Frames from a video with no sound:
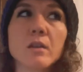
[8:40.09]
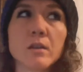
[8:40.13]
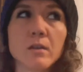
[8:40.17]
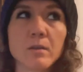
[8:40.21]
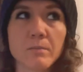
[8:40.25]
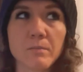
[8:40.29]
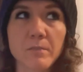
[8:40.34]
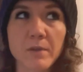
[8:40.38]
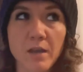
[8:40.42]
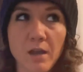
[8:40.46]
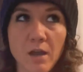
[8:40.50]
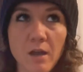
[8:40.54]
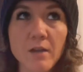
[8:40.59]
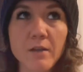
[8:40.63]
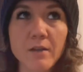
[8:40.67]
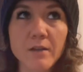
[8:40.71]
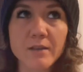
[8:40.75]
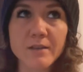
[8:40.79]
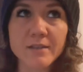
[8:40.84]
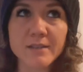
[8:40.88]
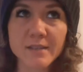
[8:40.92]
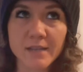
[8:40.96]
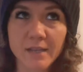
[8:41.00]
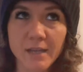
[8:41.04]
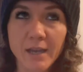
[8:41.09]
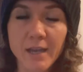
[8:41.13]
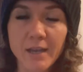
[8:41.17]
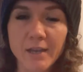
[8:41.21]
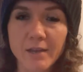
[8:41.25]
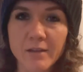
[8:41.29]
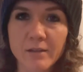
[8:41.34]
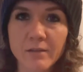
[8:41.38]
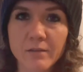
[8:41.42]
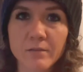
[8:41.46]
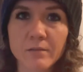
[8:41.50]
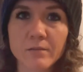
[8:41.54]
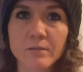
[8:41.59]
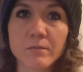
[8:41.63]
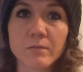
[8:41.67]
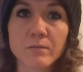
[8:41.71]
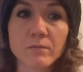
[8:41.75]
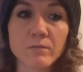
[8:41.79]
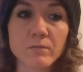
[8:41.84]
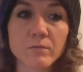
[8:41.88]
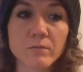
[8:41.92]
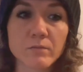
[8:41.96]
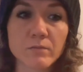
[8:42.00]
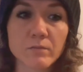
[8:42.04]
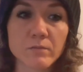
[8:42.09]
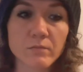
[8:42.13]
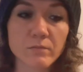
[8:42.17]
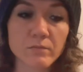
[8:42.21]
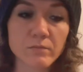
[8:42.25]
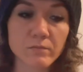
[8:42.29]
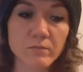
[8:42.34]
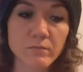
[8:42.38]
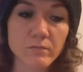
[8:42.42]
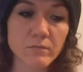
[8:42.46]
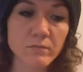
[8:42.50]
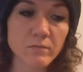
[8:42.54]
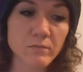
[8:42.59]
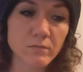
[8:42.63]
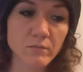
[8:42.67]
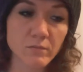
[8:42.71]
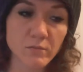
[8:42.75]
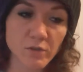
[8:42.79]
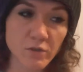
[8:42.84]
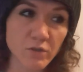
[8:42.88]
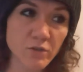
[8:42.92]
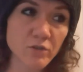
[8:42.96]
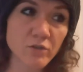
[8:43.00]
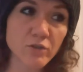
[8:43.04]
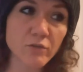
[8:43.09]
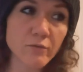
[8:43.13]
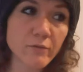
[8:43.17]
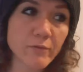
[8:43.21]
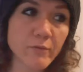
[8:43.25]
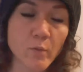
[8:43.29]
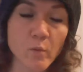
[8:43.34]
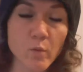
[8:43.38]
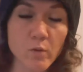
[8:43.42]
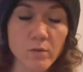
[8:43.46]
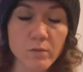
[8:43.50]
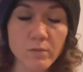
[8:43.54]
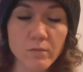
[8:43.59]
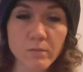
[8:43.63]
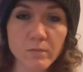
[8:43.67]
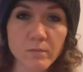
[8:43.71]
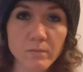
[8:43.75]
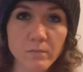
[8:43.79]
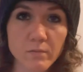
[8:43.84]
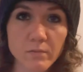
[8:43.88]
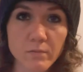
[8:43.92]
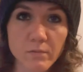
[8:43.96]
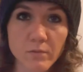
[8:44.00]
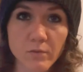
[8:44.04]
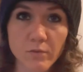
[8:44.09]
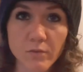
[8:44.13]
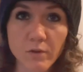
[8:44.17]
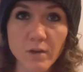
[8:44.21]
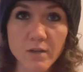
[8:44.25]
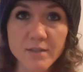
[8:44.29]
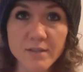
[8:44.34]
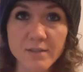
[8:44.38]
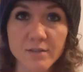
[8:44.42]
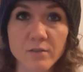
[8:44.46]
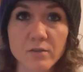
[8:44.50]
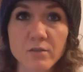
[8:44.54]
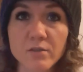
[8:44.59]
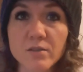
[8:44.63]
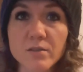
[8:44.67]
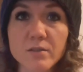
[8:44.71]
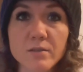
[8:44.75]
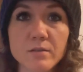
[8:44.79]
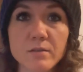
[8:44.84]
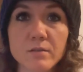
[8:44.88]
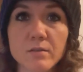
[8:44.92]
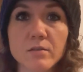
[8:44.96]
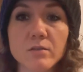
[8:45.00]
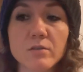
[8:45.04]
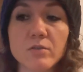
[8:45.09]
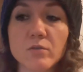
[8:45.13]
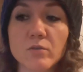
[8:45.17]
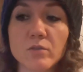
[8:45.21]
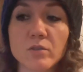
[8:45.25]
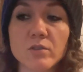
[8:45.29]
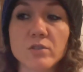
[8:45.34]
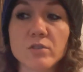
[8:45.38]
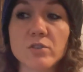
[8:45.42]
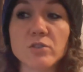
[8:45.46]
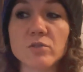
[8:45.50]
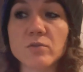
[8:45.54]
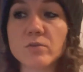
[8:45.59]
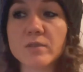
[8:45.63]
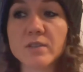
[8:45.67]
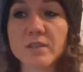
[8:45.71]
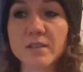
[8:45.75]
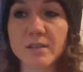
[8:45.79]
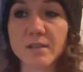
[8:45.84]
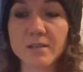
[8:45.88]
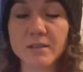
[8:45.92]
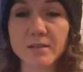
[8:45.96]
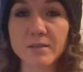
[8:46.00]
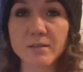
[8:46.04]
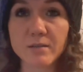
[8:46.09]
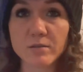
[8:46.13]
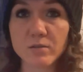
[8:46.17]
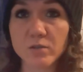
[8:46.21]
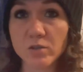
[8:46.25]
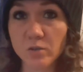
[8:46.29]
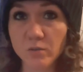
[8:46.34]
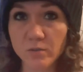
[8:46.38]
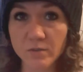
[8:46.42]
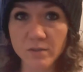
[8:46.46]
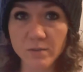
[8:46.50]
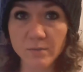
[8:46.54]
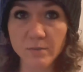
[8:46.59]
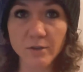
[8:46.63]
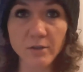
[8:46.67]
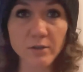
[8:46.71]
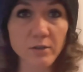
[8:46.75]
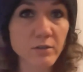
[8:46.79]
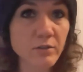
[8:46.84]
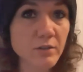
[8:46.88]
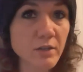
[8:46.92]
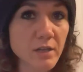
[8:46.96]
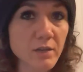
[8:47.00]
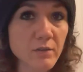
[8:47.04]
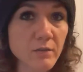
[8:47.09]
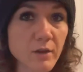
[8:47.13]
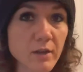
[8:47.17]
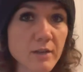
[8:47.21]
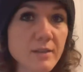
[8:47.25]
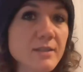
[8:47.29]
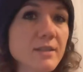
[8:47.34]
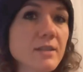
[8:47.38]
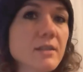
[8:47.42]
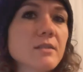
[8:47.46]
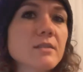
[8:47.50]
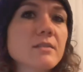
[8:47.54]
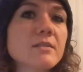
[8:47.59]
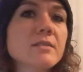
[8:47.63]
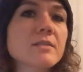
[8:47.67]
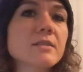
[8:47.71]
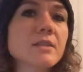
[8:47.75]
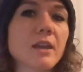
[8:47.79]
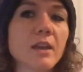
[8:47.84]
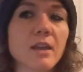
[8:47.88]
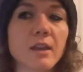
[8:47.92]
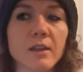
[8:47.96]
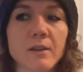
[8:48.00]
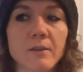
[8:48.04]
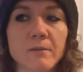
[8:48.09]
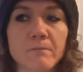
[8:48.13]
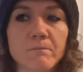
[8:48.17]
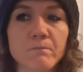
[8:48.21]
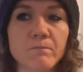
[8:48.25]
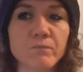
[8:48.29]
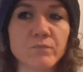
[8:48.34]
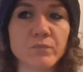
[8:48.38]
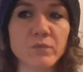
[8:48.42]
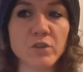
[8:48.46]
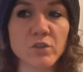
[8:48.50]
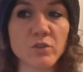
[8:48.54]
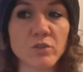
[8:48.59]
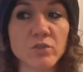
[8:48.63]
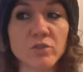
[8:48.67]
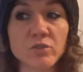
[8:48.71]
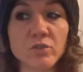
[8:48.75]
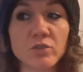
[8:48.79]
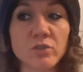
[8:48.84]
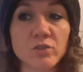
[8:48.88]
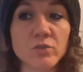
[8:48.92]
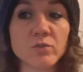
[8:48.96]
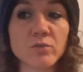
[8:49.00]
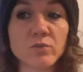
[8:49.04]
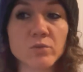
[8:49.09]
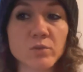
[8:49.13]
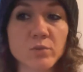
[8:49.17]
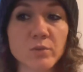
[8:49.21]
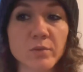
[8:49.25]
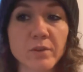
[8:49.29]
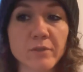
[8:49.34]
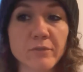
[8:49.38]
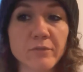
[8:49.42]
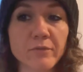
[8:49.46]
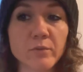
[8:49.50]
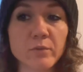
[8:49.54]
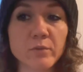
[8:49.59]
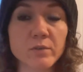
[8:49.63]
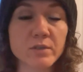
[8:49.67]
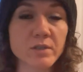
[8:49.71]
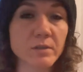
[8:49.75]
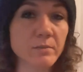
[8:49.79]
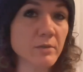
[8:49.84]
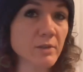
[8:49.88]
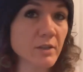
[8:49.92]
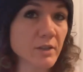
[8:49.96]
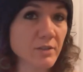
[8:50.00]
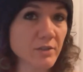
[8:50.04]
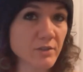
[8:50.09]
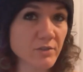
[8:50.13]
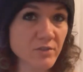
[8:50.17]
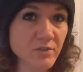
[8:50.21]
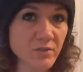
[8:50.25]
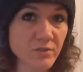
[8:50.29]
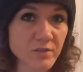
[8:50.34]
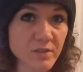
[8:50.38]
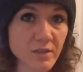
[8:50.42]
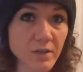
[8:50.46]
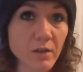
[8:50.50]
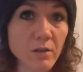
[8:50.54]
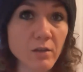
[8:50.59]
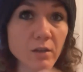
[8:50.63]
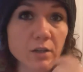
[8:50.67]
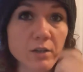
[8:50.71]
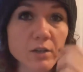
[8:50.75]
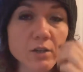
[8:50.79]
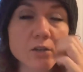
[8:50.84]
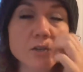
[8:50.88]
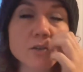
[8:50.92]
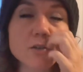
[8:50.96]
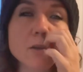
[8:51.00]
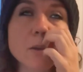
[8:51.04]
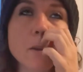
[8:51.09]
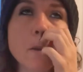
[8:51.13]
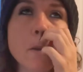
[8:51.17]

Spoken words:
Because, again, you can do 4 thrusters. You could do 6 toes to bar or knee raises. And you could do 24 double unders or single unders.